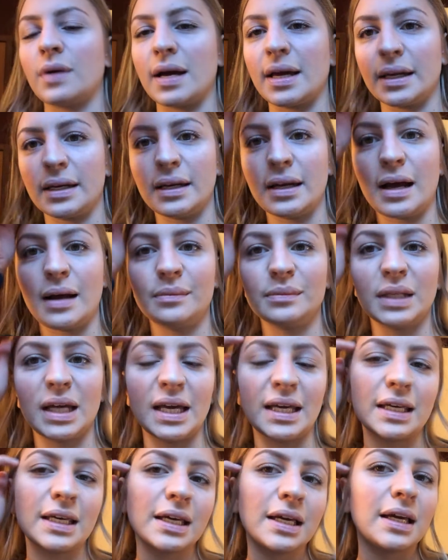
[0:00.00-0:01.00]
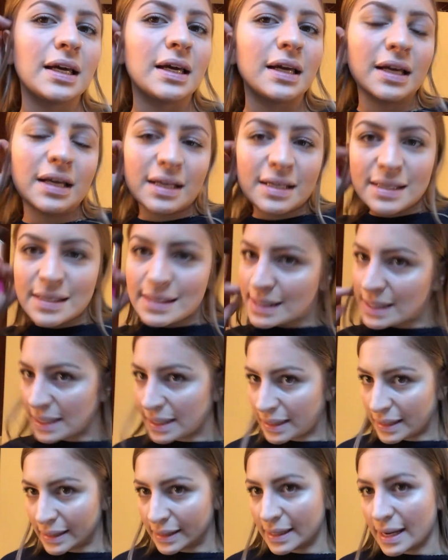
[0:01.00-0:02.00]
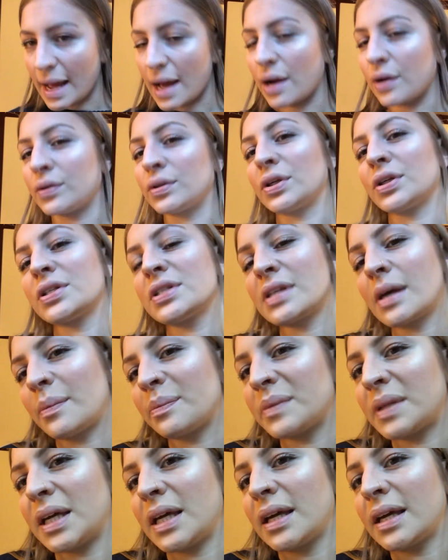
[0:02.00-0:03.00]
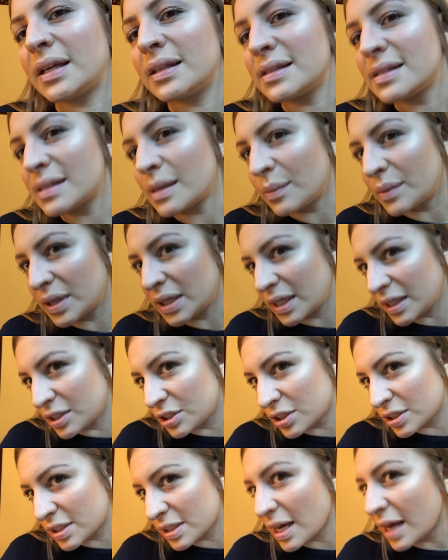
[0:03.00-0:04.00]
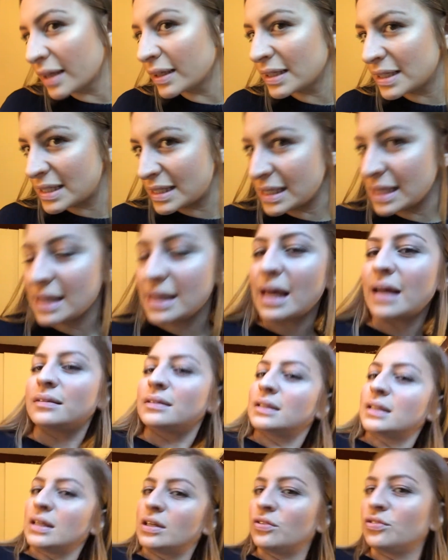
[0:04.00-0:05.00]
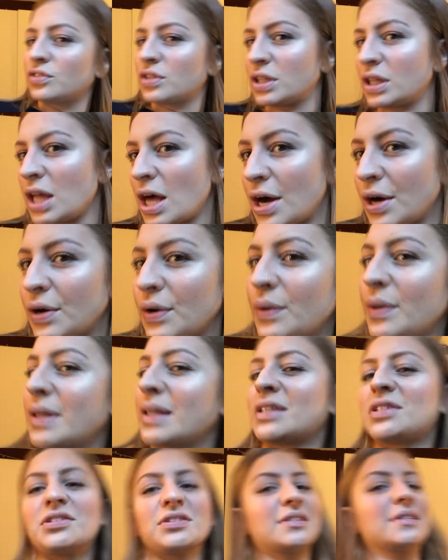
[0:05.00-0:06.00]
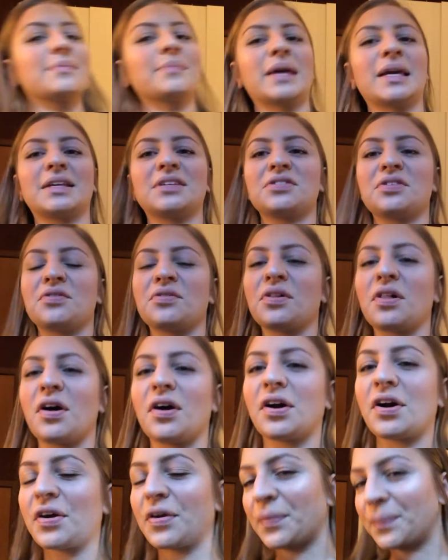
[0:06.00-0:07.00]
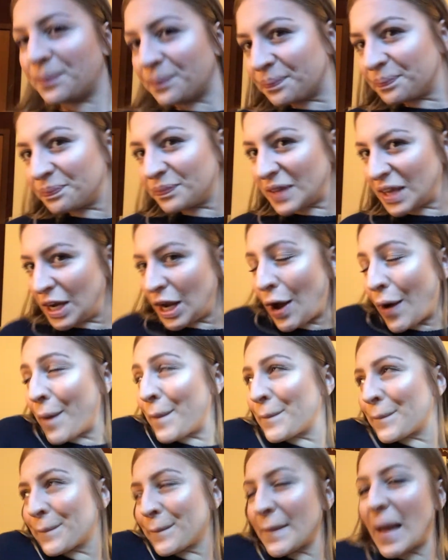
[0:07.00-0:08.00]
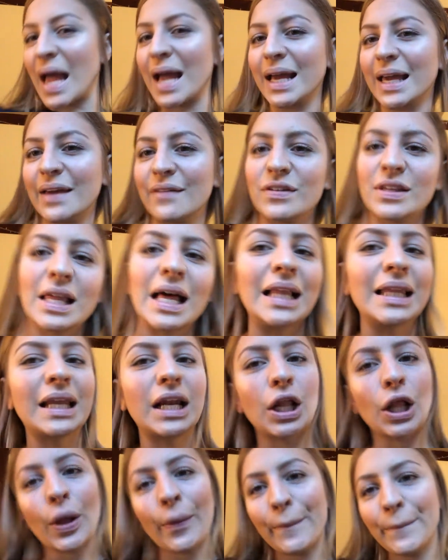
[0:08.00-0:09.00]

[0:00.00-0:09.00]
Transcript: when I'm like sitting down or something and someone can just kind of see that little glow. It just makes you look, you know, give you that little